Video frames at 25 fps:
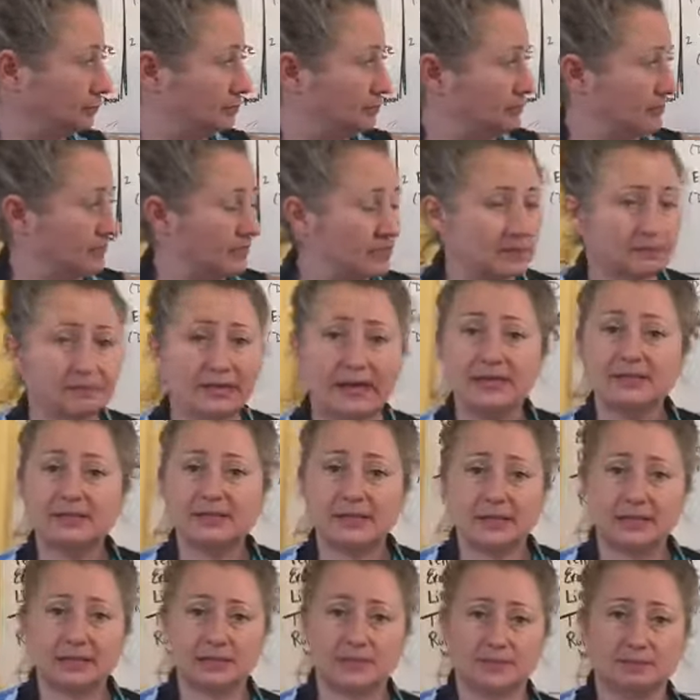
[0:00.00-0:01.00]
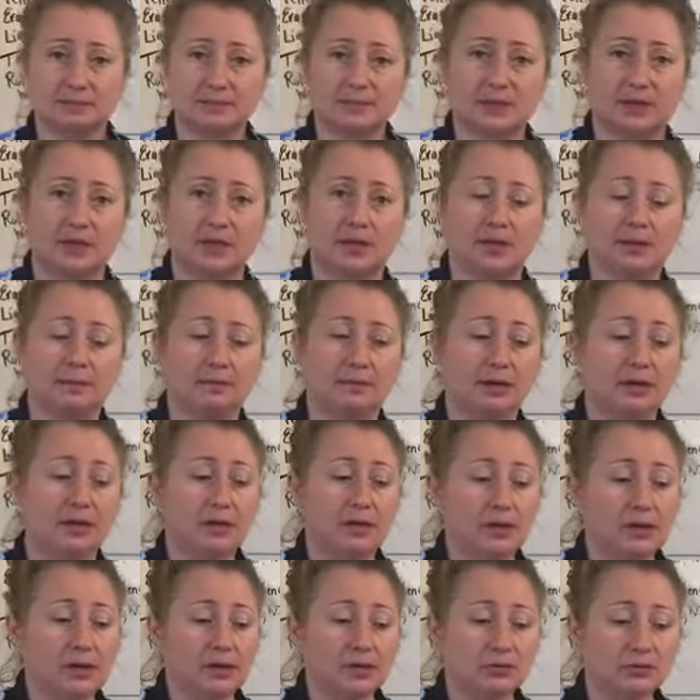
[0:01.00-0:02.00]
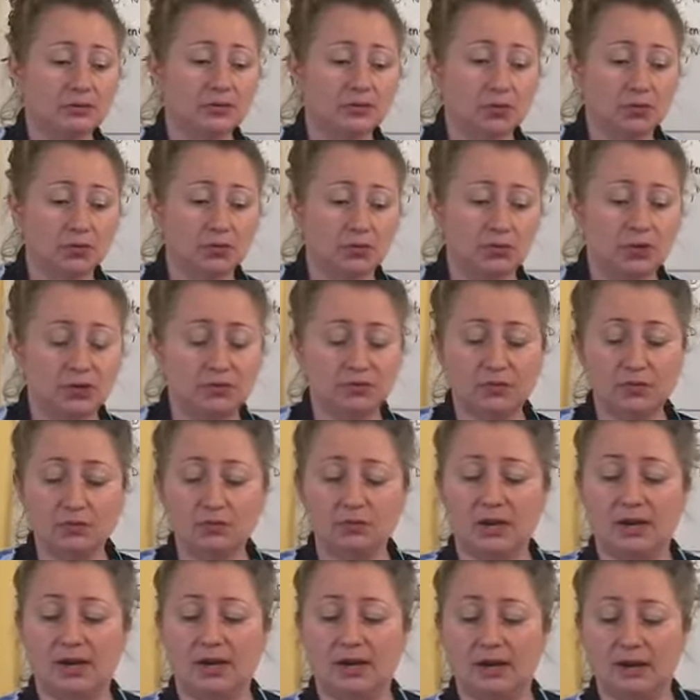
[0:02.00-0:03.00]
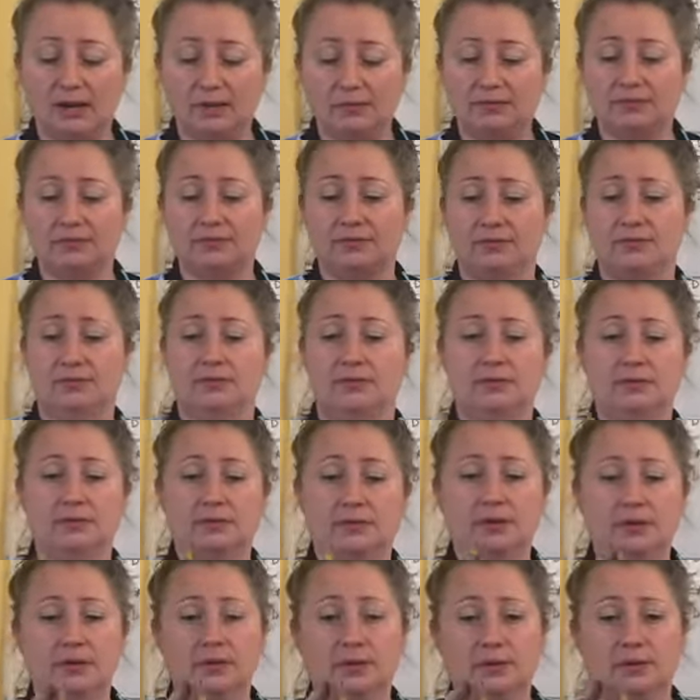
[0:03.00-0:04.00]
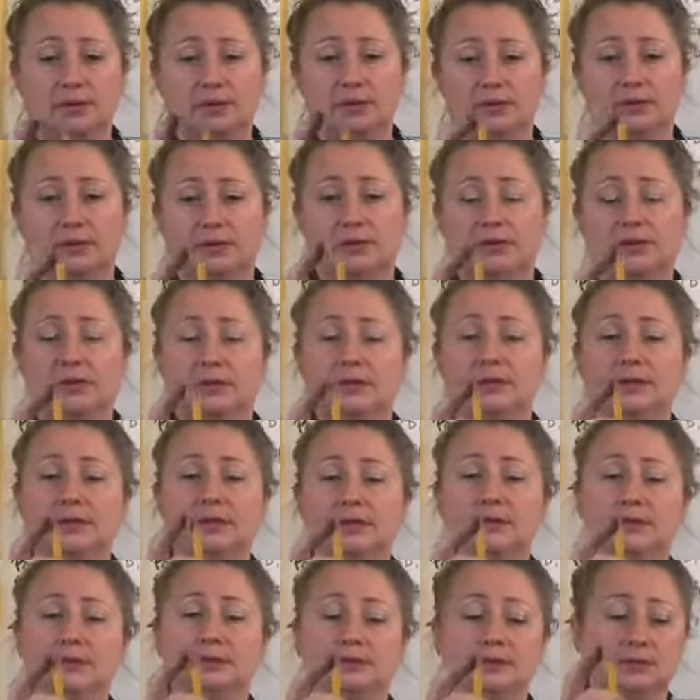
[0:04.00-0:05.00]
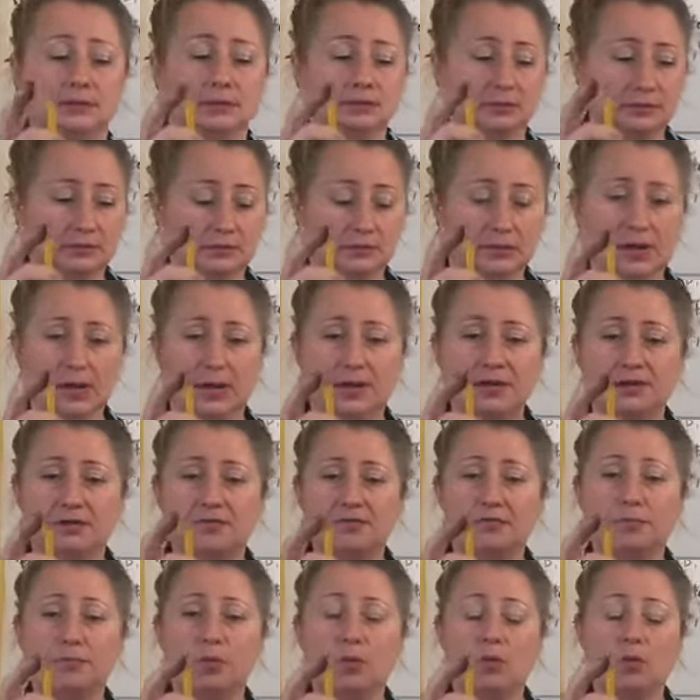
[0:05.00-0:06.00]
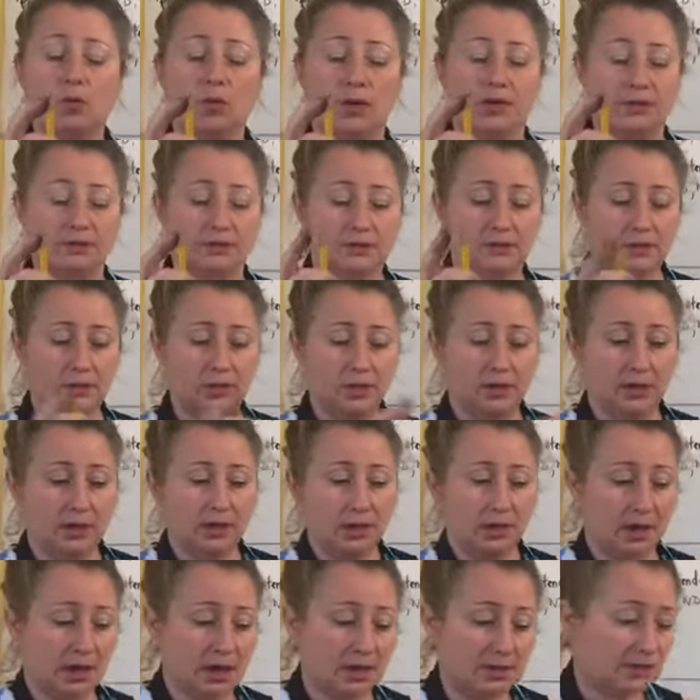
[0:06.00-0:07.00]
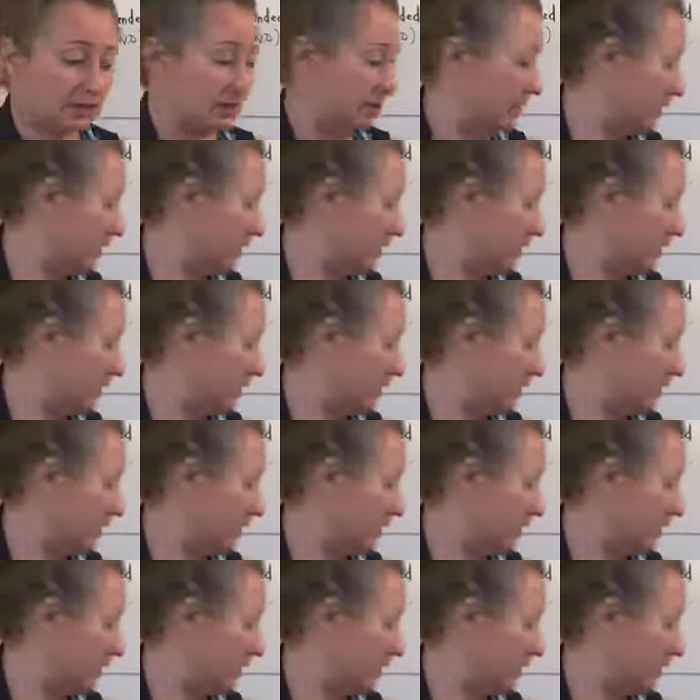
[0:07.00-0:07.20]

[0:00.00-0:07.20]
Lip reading: this might take some time. So if you have a little kind of point as